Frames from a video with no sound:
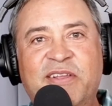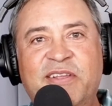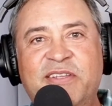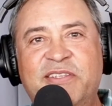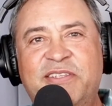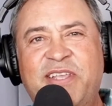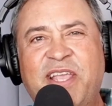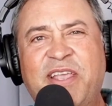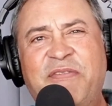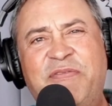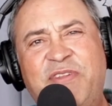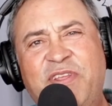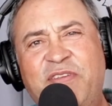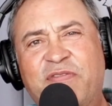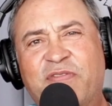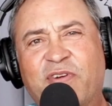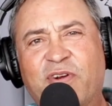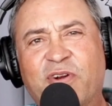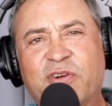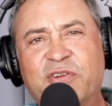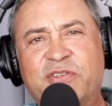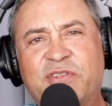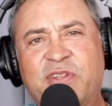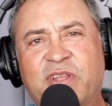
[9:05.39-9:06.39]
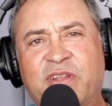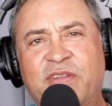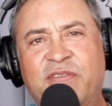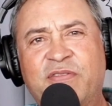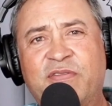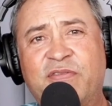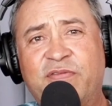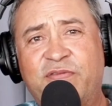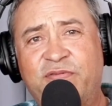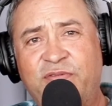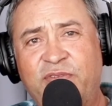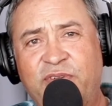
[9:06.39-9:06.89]
Safety first and
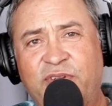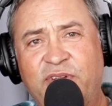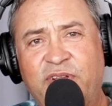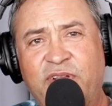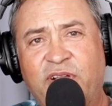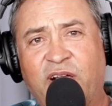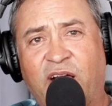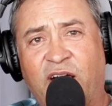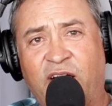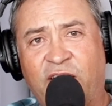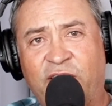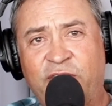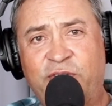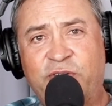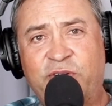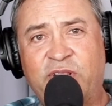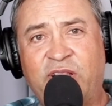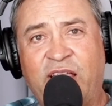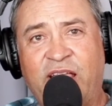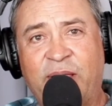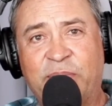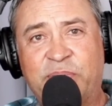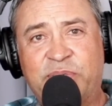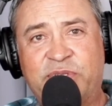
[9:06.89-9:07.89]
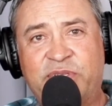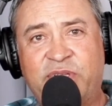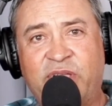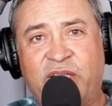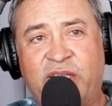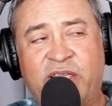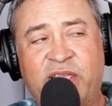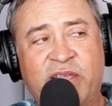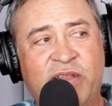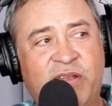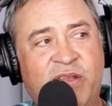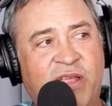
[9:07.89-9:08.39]
100 laps
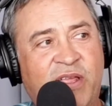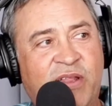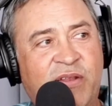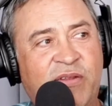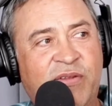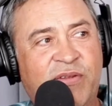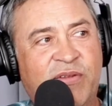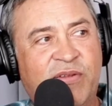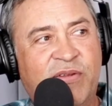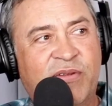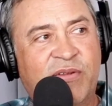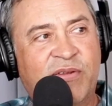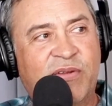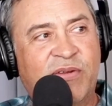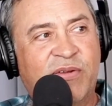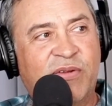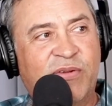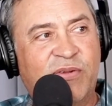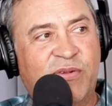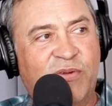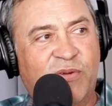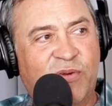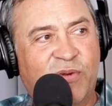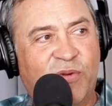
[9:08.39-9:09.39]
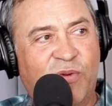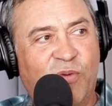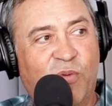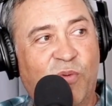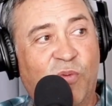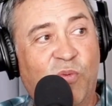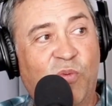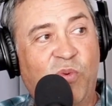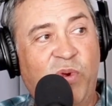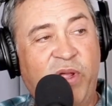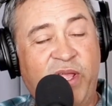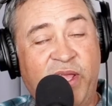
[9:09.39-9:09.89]
second and
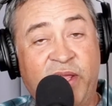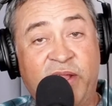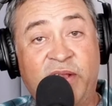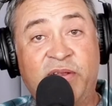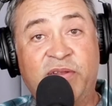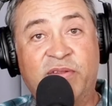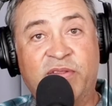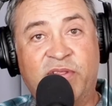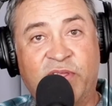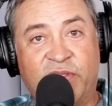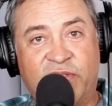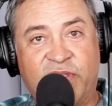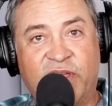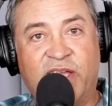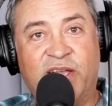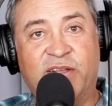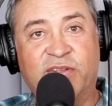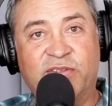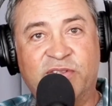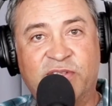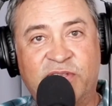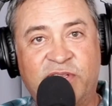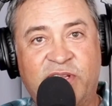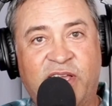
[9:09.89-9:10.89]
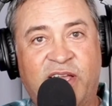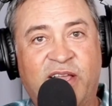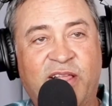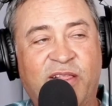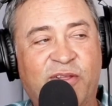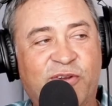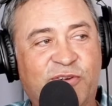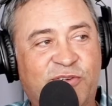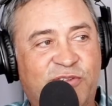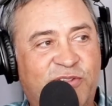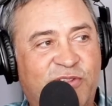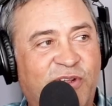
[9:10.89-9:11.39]
win the
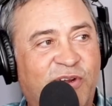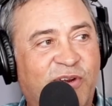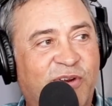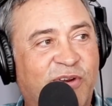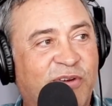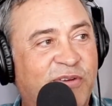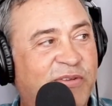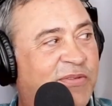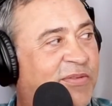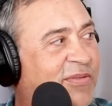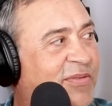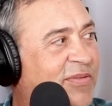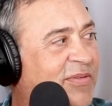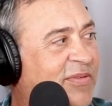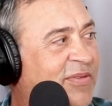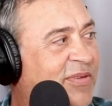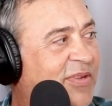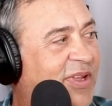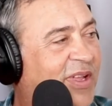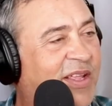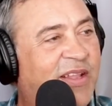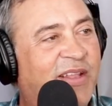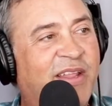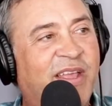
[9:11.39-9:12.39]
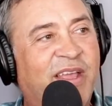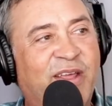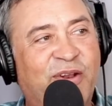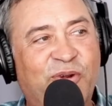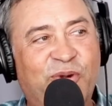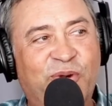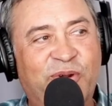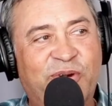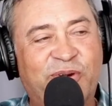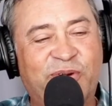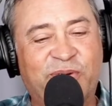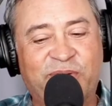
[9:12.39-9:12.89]
$1,000 third in that
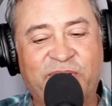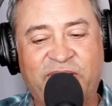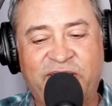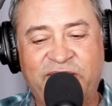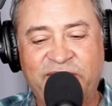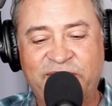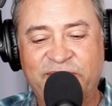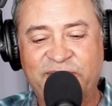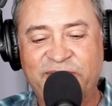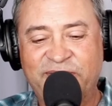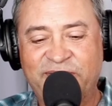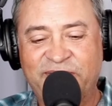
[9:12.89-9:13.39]
order, right?